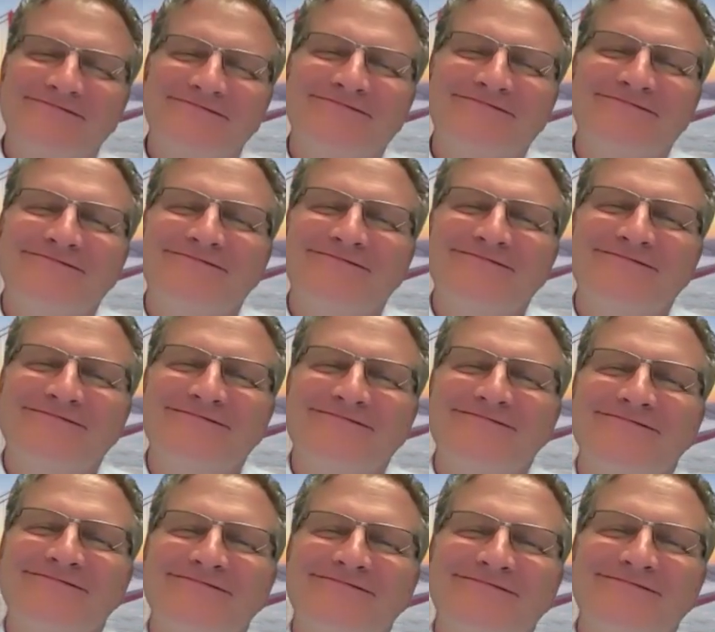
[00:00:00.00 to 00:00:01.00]
we can
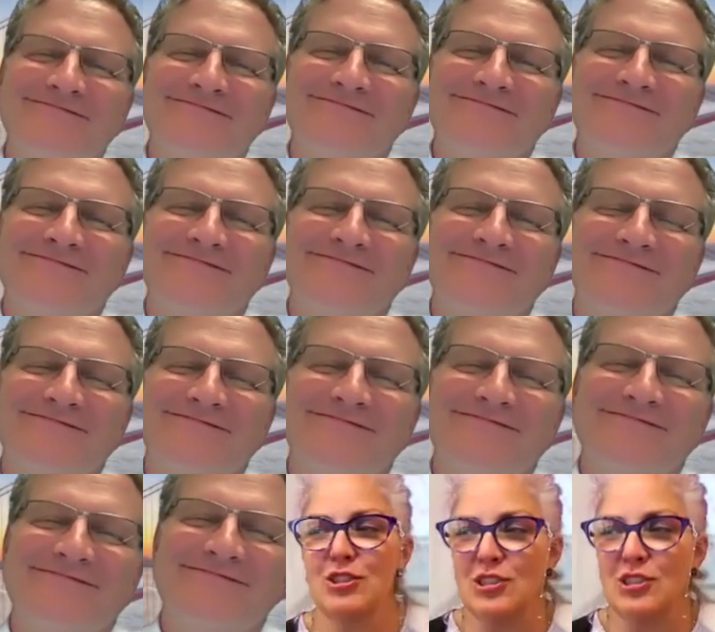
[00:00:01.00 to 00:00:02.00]
get hung in that. Like,
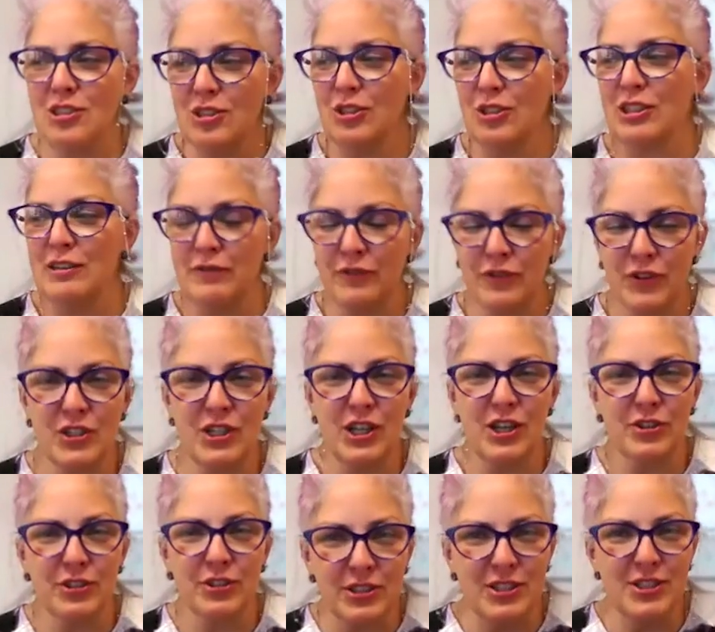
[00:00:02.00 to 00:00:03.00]
you're just looking for
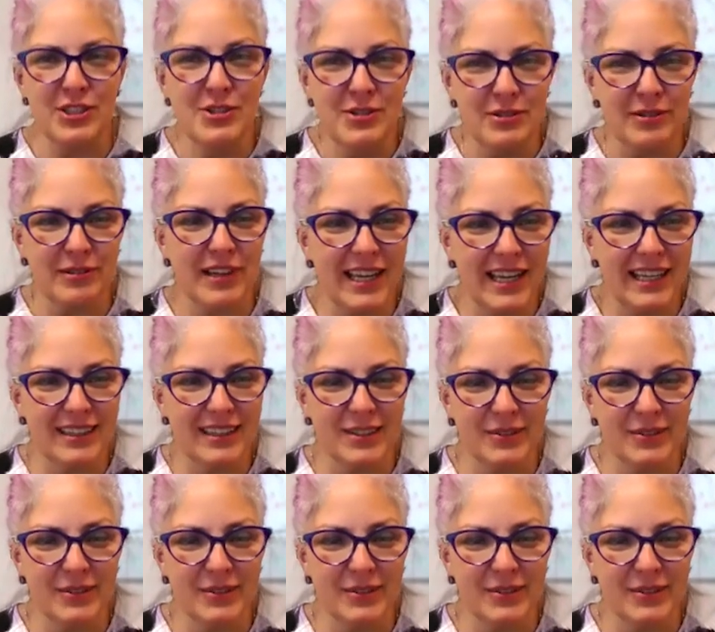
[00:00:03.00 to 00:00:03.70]
another you, right?